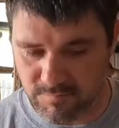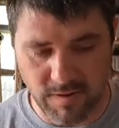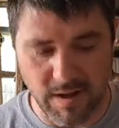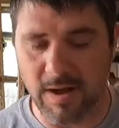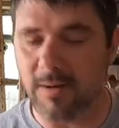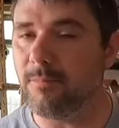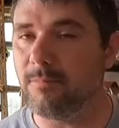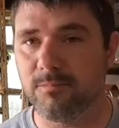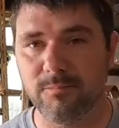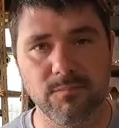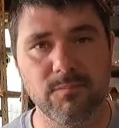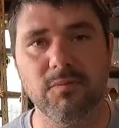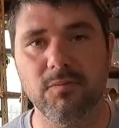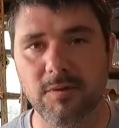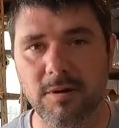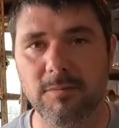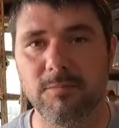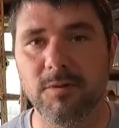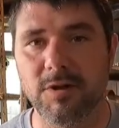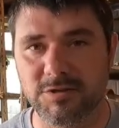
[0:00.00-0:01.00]
I'm
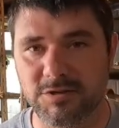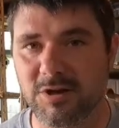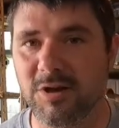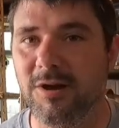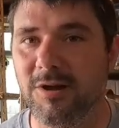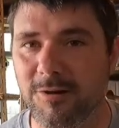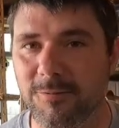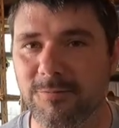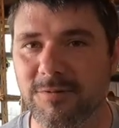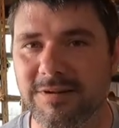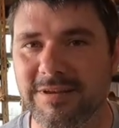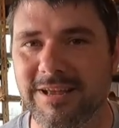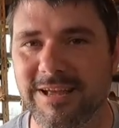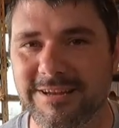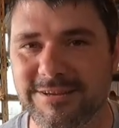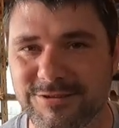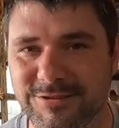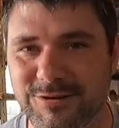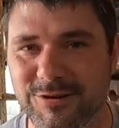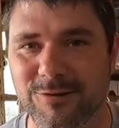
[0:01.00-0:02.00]
pretty much
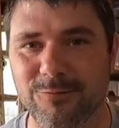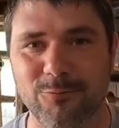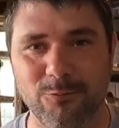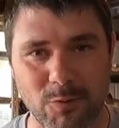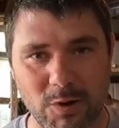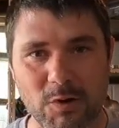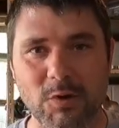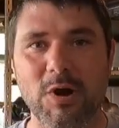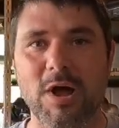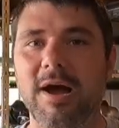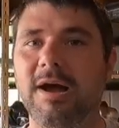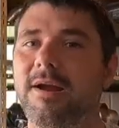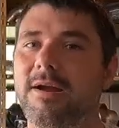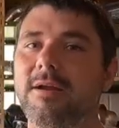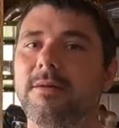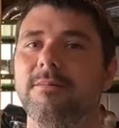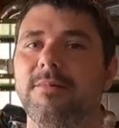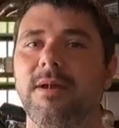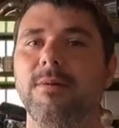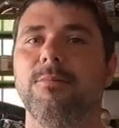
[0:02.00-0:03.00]
100% sure we're not
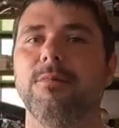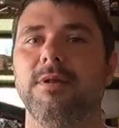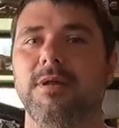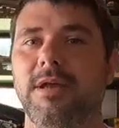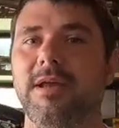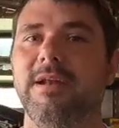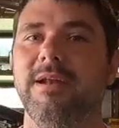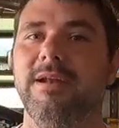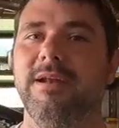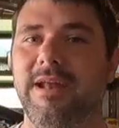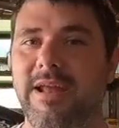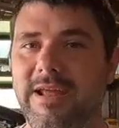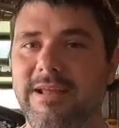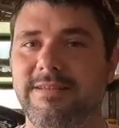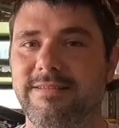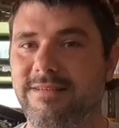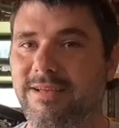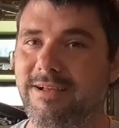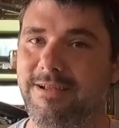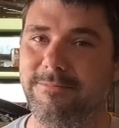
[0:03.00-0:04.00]
going to be able to hit an
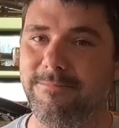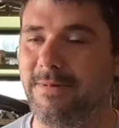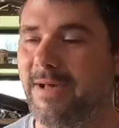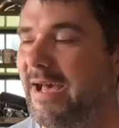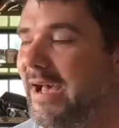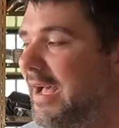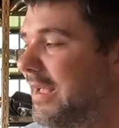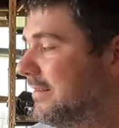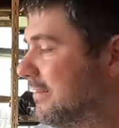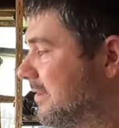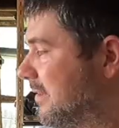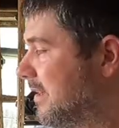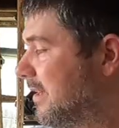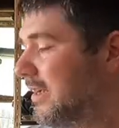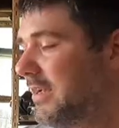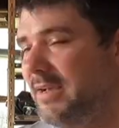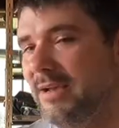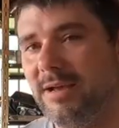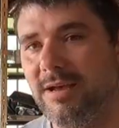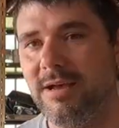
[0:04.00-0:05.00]
8-second pass
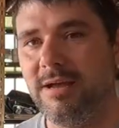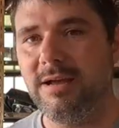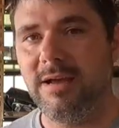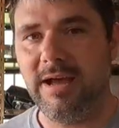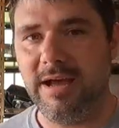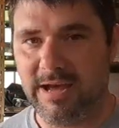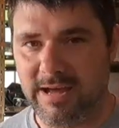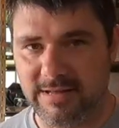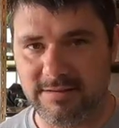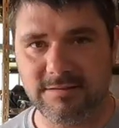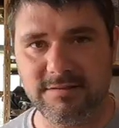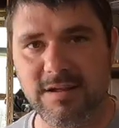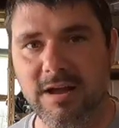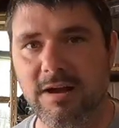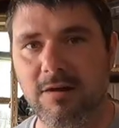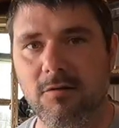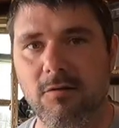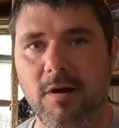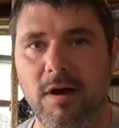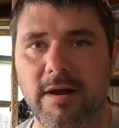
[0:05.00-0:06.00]
at
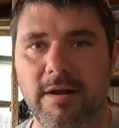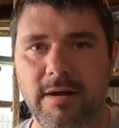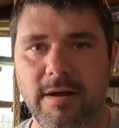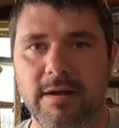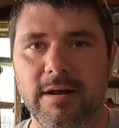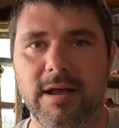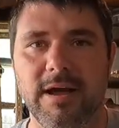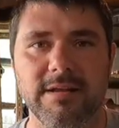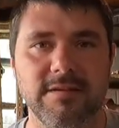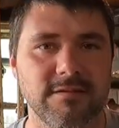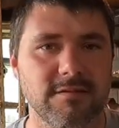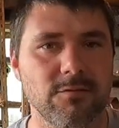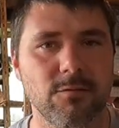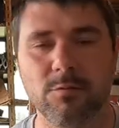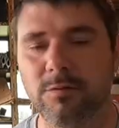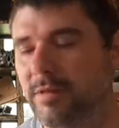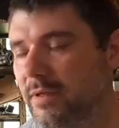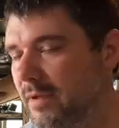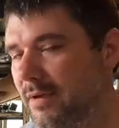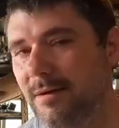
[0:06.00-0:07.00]
stock ride height. I just
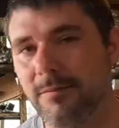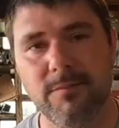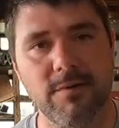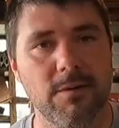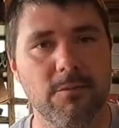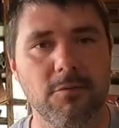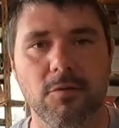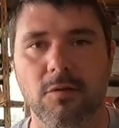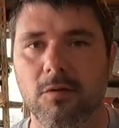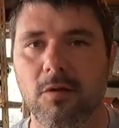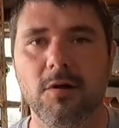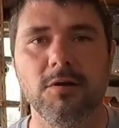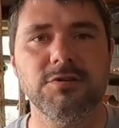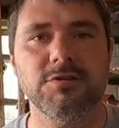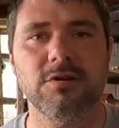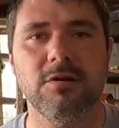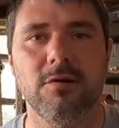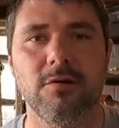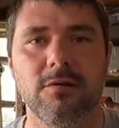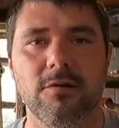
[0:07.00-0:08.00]
don't think I'll be able to
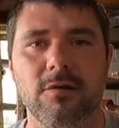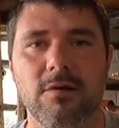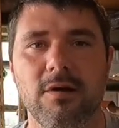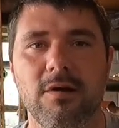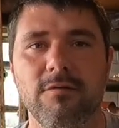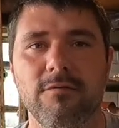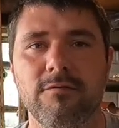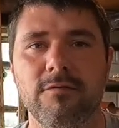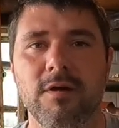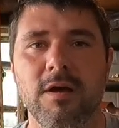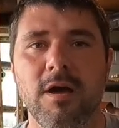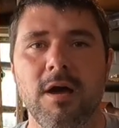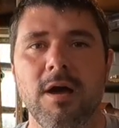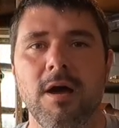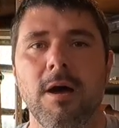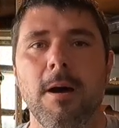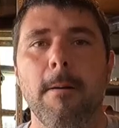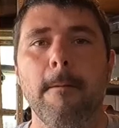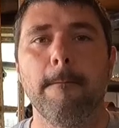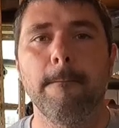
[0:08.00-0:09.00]
launch it hard enough,
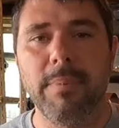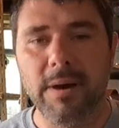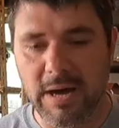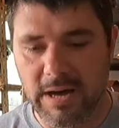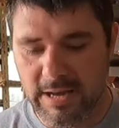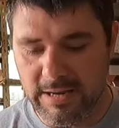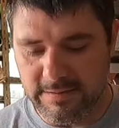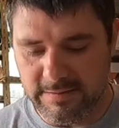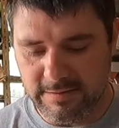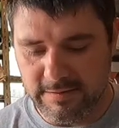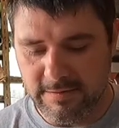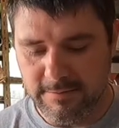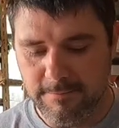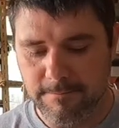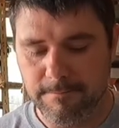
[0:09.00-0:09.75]
but